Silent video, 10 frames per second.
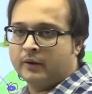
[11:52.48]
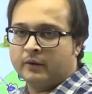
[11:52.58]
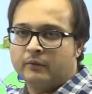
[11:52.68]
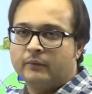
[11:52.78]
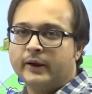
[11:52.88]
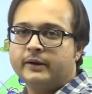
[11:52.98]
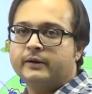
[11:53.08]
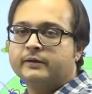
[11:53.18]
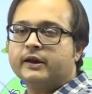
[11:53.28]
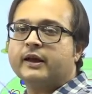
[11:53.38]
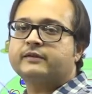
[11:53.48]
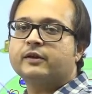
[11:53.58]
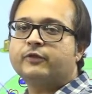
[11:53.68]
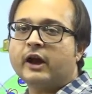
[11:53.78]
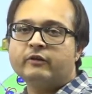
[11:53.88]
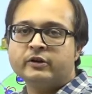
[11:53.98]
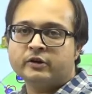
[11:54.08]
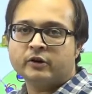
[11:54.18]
right? There are say 5 engineering